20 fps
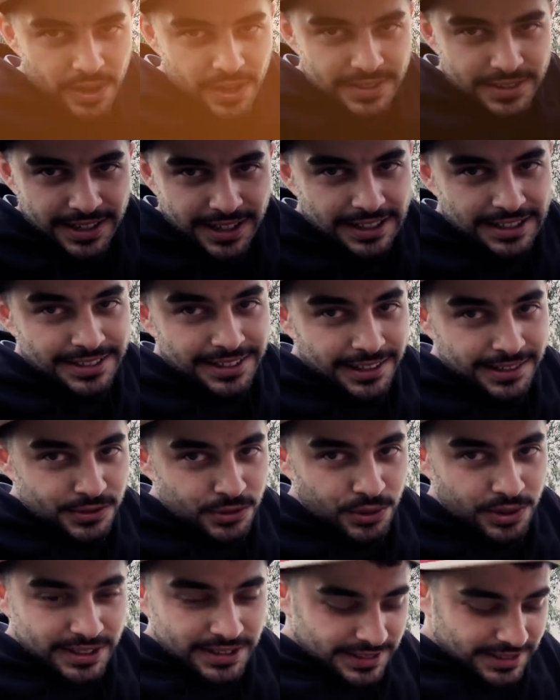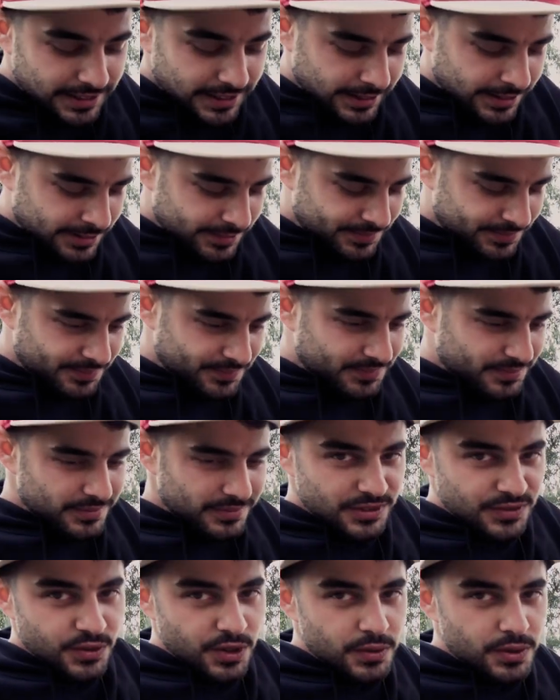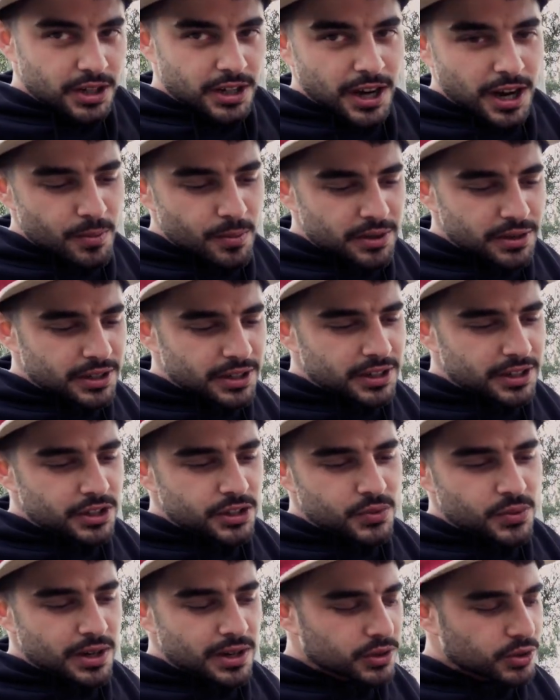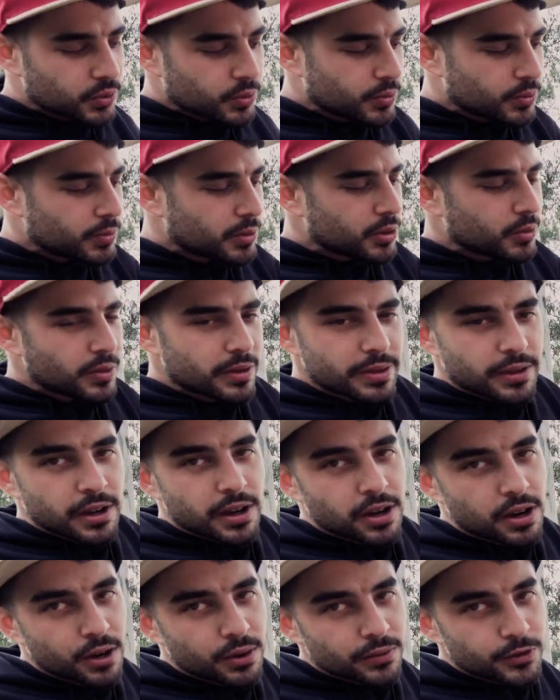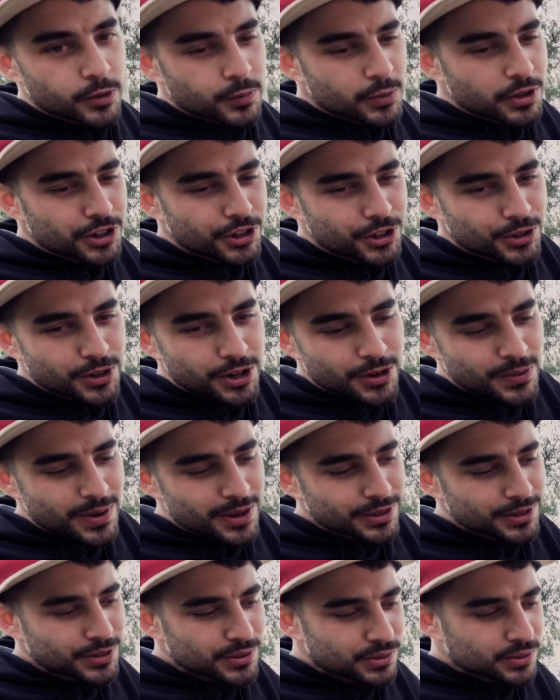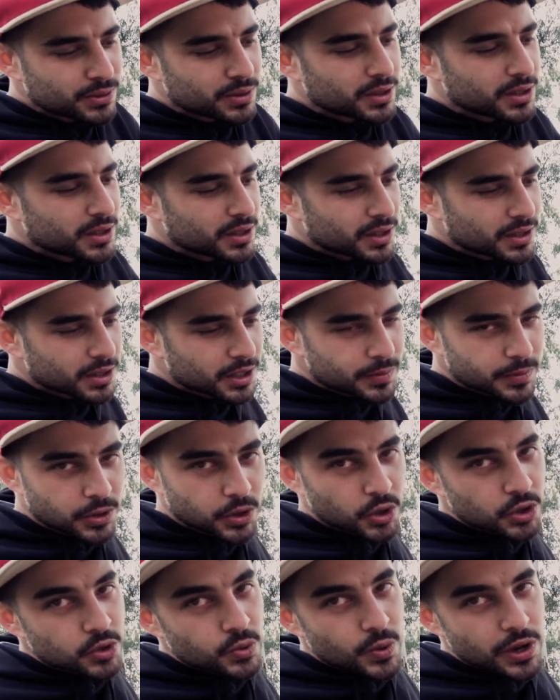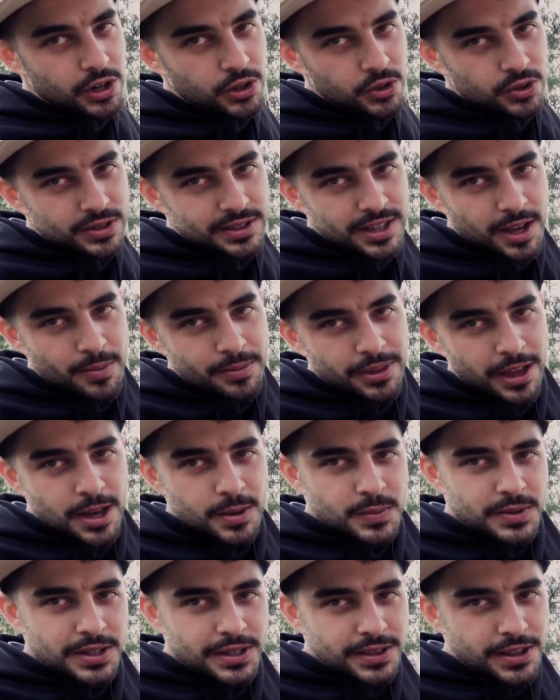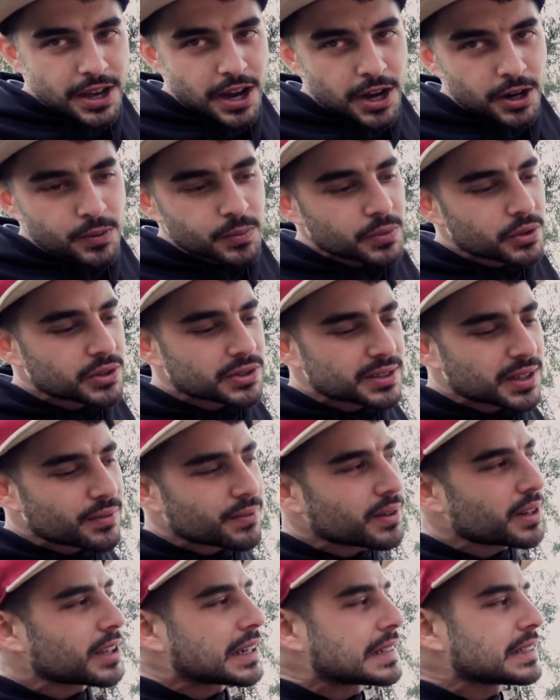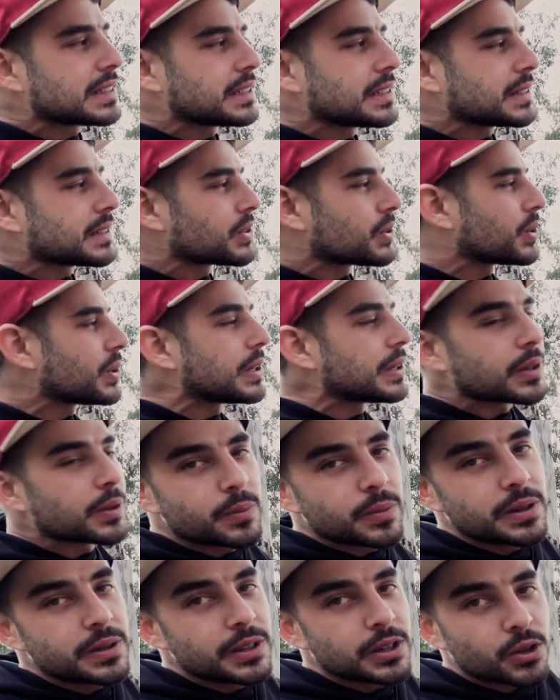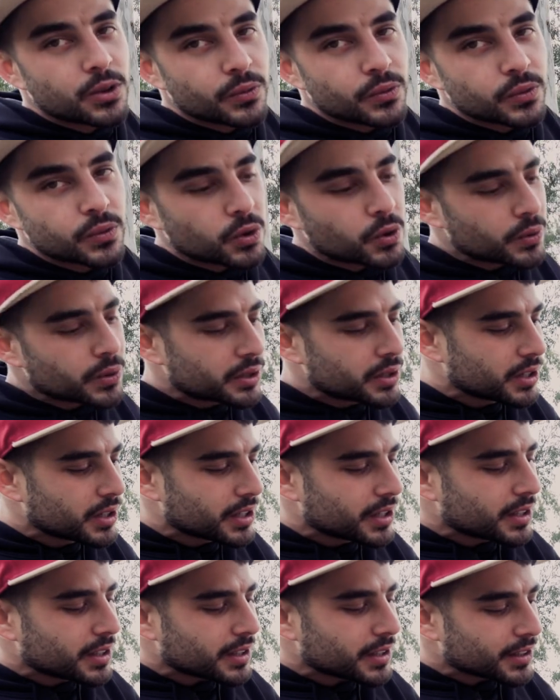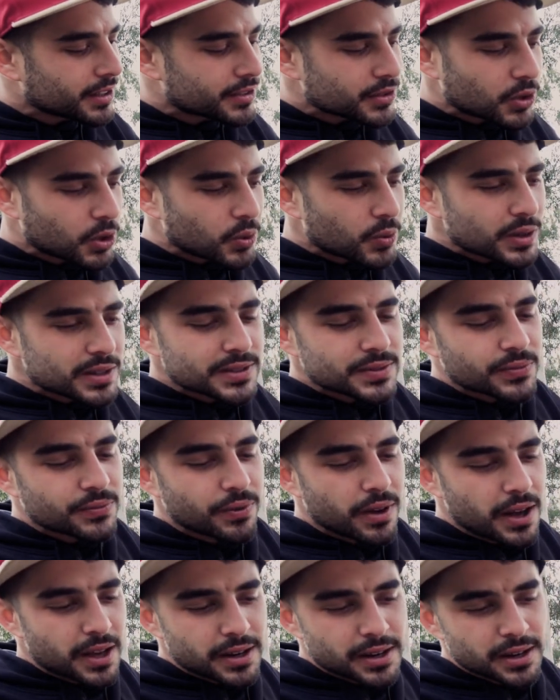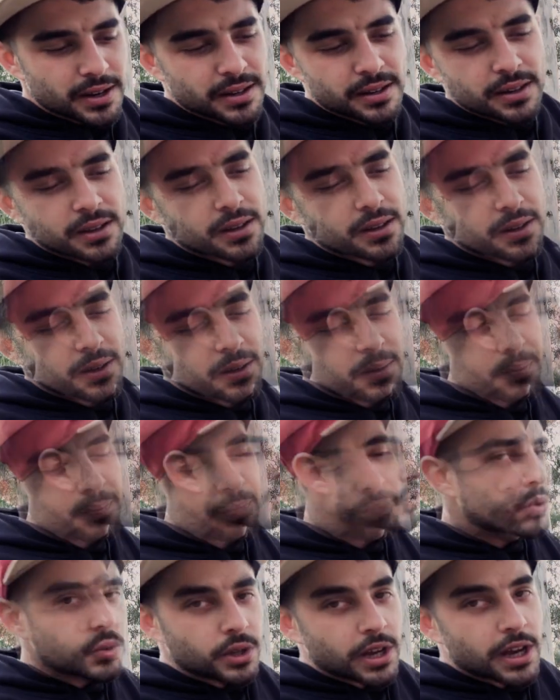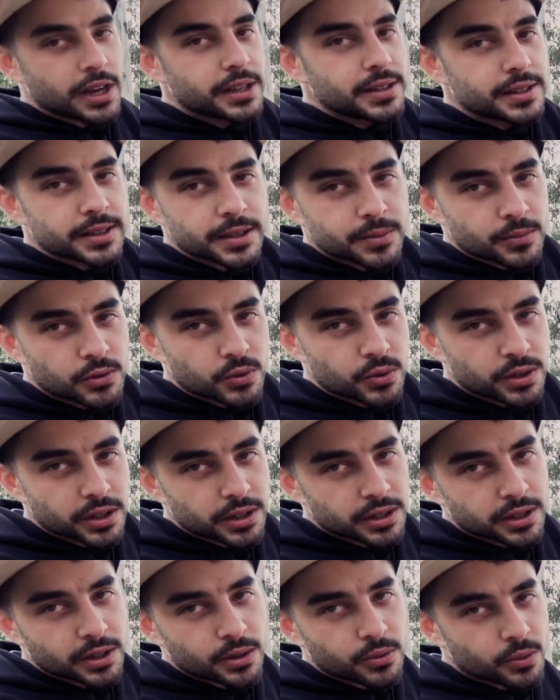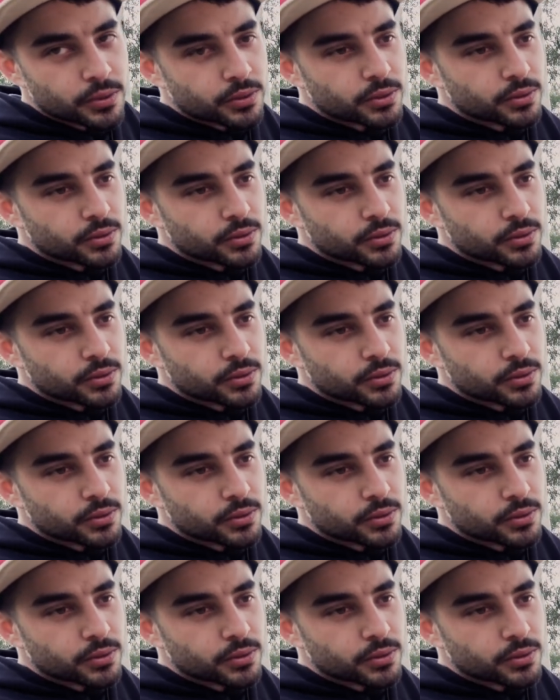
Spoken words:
yes, guys, as you can see, it's very common in Israel to be with a coffee maker around you. Because when you're sometimes at the army or stuff like this, or in the middle of nowhere, it's always fun and a good item to take care with